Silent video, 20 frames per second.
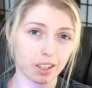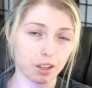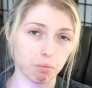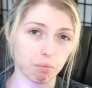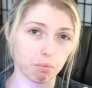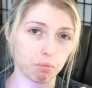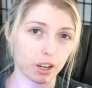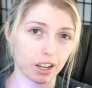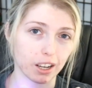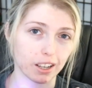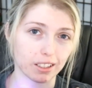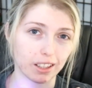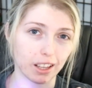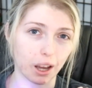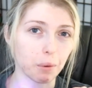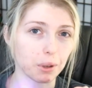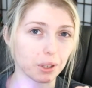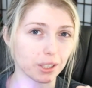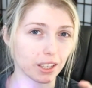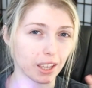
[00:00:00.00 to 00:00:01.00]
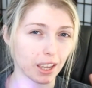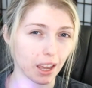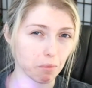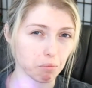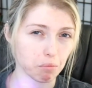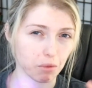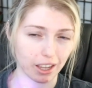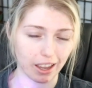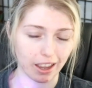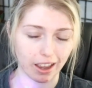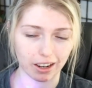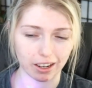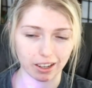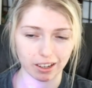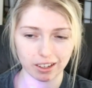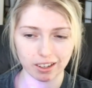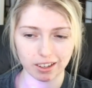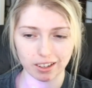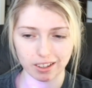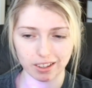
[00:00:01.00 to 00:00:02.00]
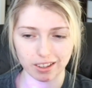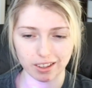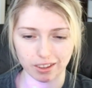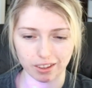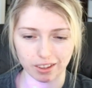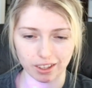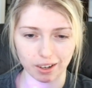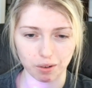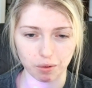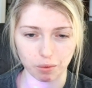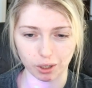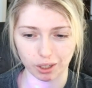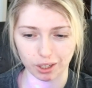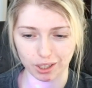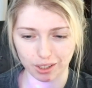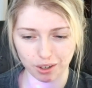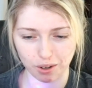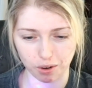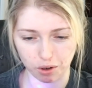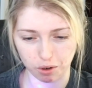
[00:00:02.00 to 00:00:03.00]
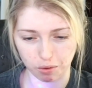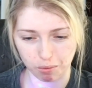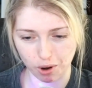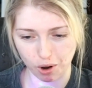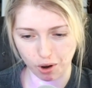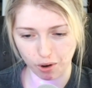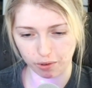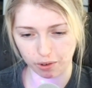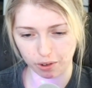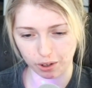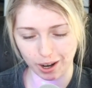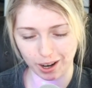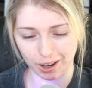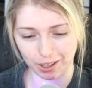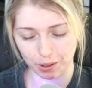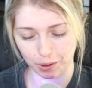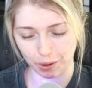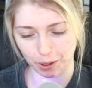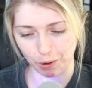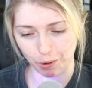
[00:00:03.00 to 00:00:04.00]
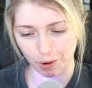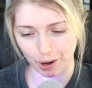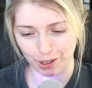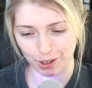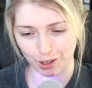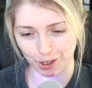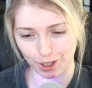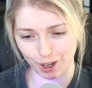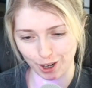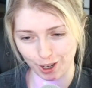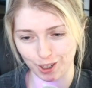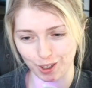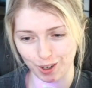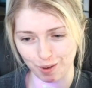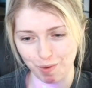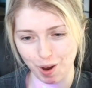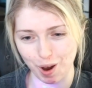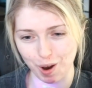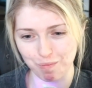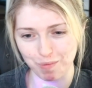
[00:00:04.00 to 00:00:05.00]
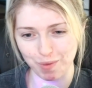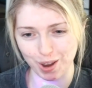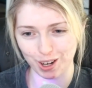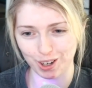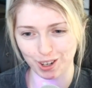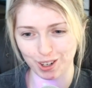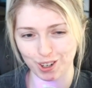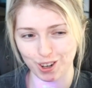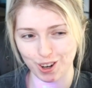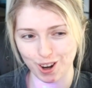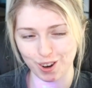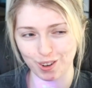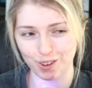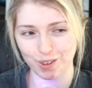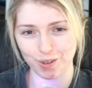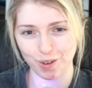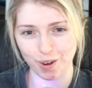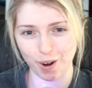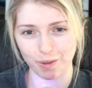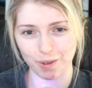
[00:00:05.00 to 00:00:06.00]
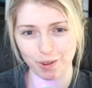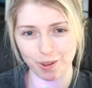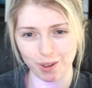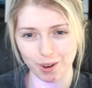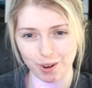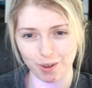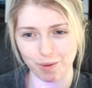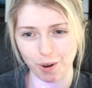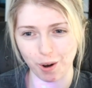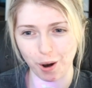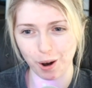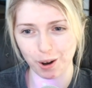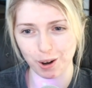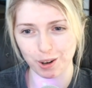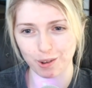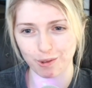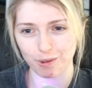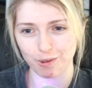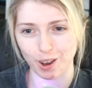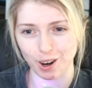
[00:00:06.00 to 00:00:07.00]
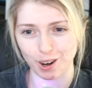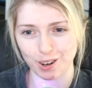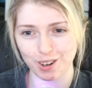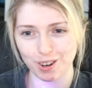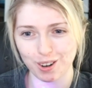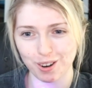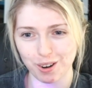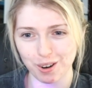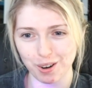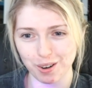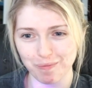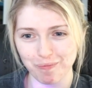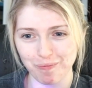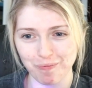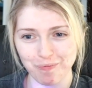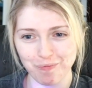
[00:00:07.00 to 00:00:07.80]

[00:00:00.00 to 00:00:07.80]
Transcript: But that was a game mechanic that really screwed me over, answering questions. I somehow managed to answer everything wrong and offended her.